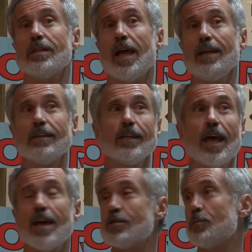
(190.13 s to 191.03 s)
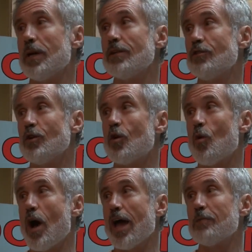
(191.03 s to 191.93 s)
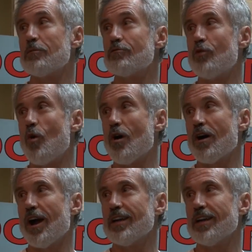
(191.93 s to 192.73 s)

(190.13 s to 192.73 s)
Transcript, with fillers: Nathan has been to Kauai before,